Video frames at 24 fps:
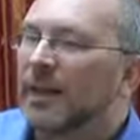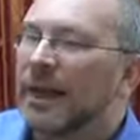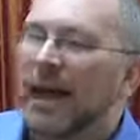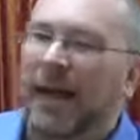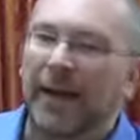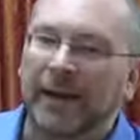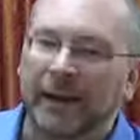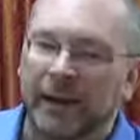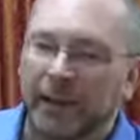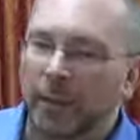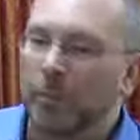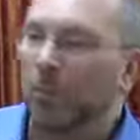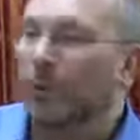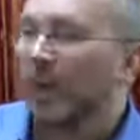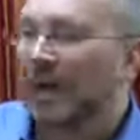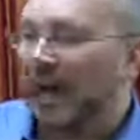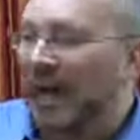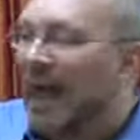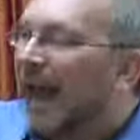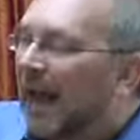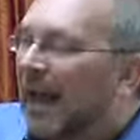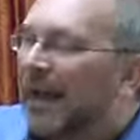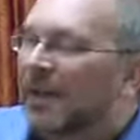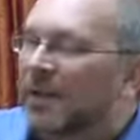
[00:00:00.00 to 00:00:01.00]
and company
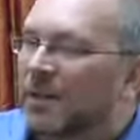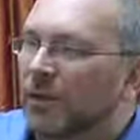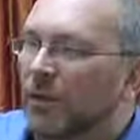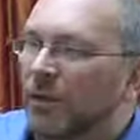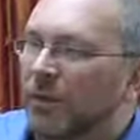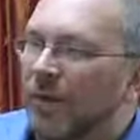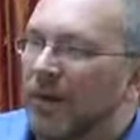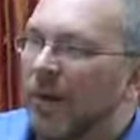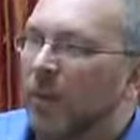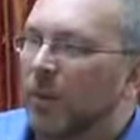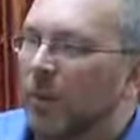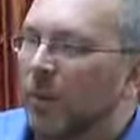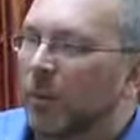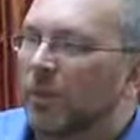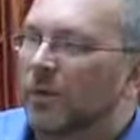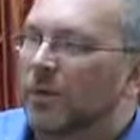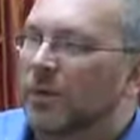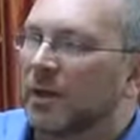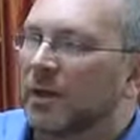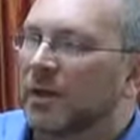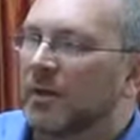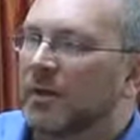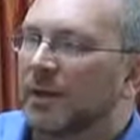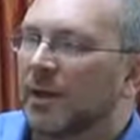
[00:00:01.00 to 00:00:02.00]
X on their
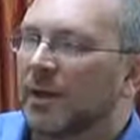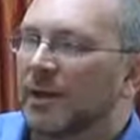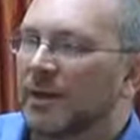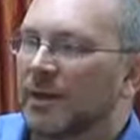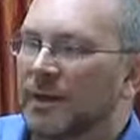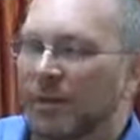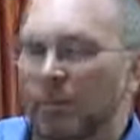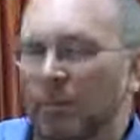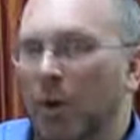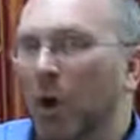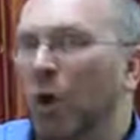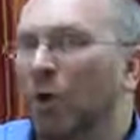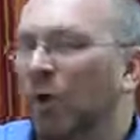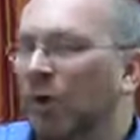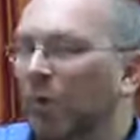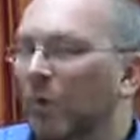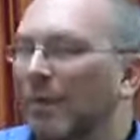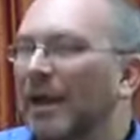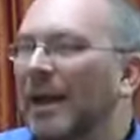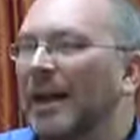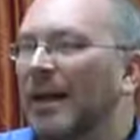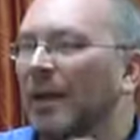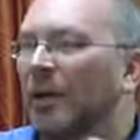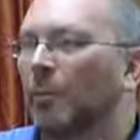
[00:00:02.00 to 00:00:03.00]
website says among the
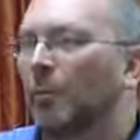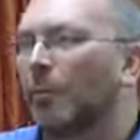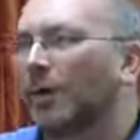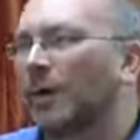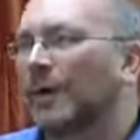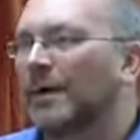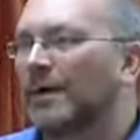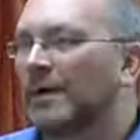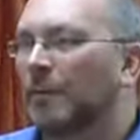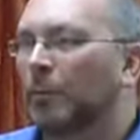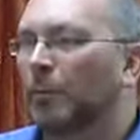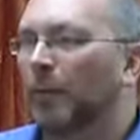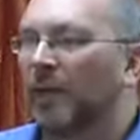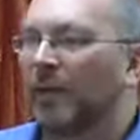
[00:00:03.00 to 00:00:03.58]
many companies that